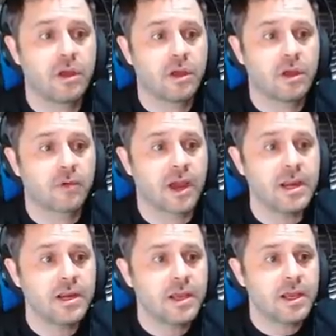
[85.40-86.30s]
right?
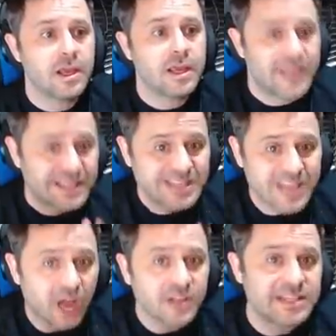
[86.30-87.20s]
That's the
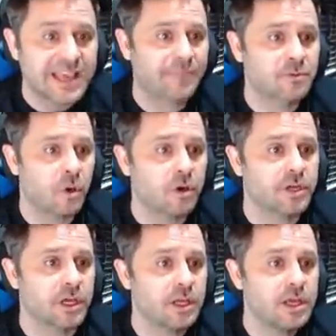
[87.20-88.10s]
untapped
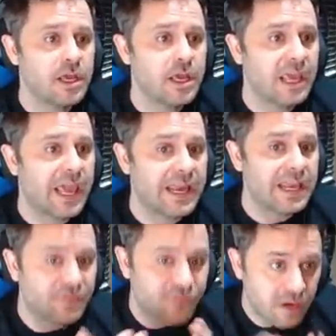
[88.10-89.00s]
market. And
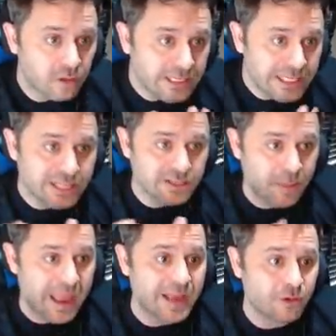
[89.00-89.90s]
if they're leading the
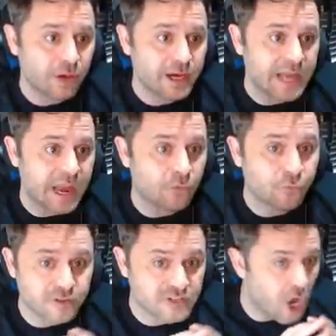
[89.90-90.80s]
pack right now for
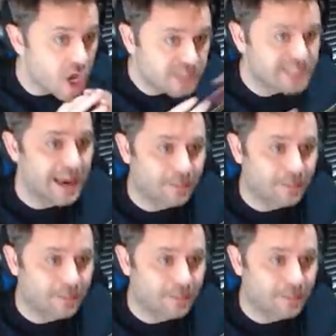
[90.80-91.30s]
this untapped,